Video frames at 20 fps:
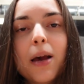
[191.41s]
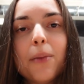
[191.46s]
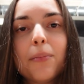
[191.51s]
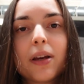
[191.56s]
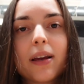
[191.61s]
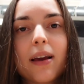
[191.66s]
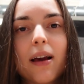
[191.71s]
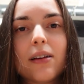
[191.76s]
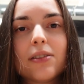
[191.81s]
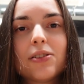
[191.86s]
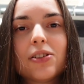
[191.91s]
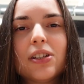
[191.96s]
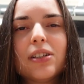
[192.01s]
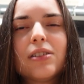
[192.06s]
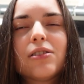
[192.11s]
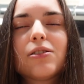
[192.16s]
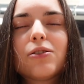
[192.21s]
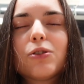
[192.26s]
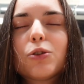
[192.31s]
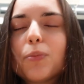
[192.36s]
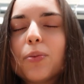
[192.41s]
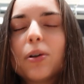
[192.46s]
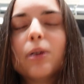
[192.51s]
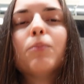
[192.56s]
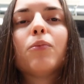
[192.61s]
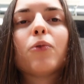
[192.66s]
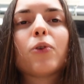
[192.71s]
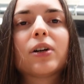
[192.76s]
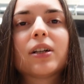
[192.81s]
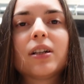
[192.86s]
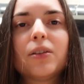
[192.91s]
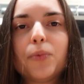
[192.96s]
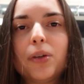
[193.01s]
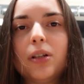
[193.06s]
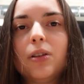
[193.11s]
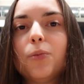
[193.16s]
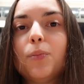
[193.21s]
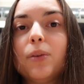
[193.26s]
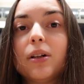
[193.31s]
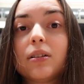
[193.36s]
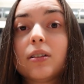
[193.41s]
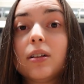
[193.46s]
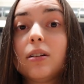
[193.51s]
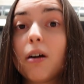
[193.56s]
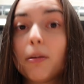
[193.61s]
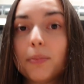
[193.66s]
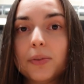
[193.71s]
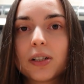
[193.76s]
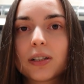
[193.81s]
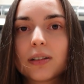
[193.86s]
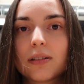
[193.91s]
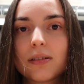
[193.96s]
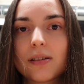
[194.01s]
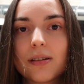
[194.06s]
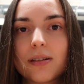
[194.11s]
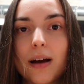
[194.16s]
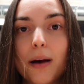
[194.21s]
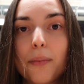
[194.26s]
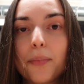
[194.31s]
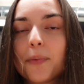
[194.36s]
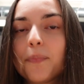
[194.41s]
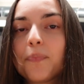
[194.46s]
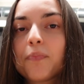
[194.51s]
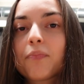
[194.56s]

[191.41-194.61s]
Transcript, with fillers: because it's super important when you build an optical setup.